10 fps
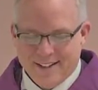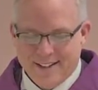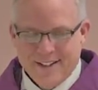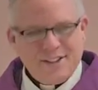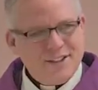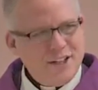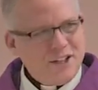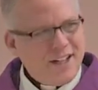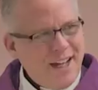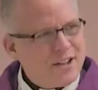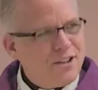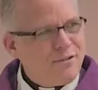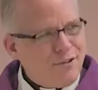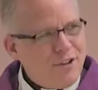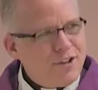Did, did you catch the
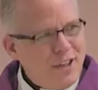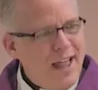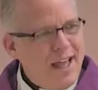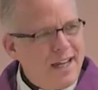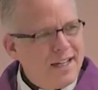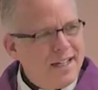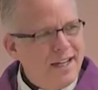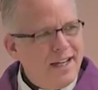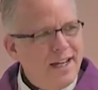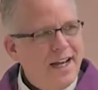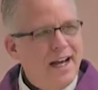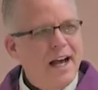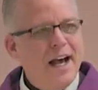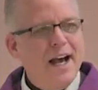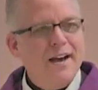first line
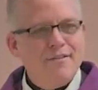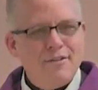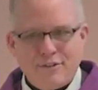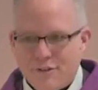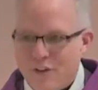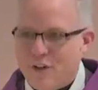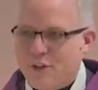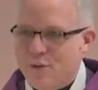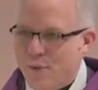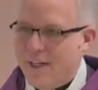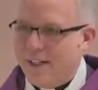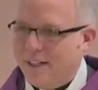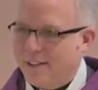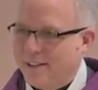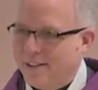of the first reading?